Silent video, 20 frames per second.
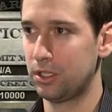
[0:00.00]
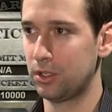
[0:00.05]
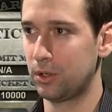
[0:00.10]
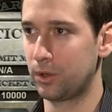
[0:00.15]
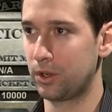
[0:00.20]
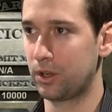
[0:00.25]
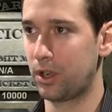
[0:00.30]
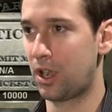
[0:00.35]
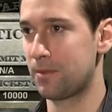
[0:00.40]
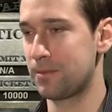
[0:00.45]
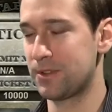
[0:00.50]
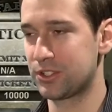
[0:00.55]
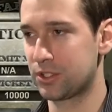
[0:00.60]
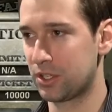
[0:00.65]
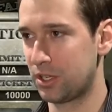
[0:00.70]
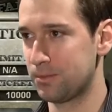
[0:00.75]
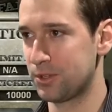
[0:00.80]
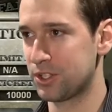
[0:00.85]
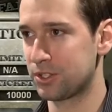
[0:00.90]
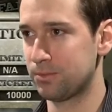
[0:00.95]
or army
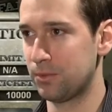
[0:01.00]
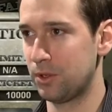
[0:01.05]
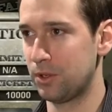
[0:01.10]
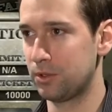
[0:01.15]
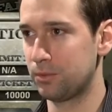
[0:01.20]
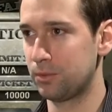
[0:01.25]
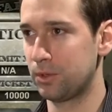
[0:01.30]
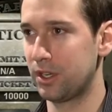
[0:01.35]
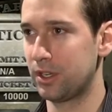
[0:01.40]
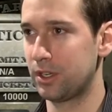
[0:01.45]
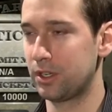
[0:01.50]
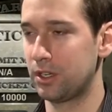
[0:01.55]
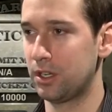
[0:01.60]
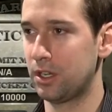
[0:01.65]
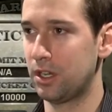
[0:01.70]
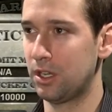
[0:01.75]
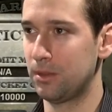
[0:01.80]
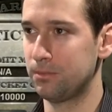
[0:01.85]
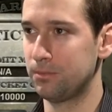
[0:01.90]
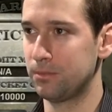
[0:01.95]
skirmish mode, where
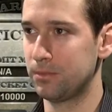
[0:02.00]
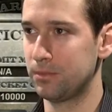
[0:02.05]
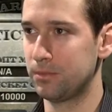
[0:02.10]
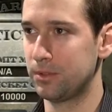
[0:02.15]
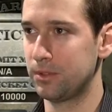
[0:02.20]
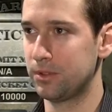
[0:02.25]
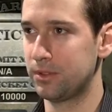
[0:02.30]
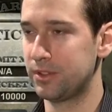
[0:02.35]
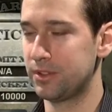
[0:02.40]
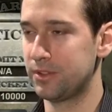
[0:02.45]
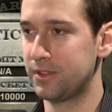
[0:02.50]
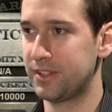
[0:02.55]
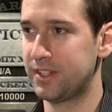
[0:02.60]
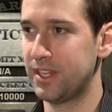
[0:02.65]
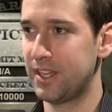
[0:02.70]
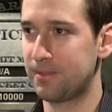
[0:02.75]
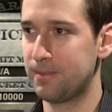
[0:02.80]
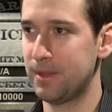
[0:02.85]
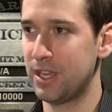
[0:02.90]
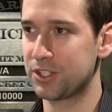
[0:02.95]
the
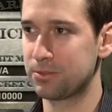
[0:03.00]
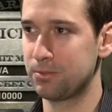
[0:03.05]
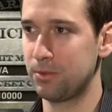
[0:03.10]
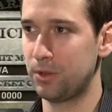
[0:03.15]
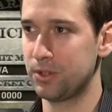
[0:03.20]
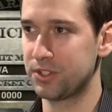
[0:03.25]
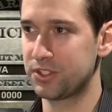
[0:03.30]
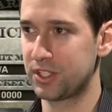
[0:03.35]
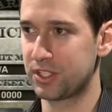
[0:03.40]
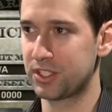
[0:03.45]
deathmatch mode is